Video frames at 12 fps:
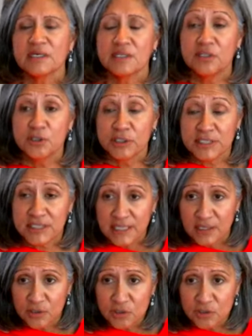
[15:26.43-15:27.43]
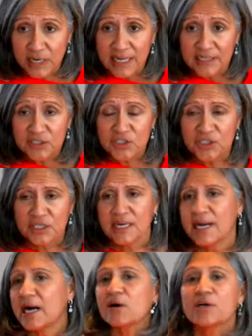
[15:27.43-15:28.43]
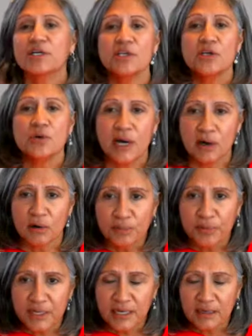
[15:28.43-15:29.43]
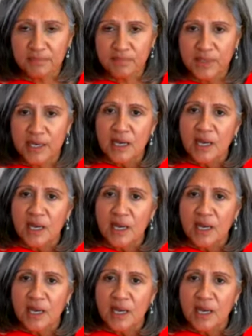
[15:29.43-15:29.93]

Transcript: a good sales strategy? How can you help them?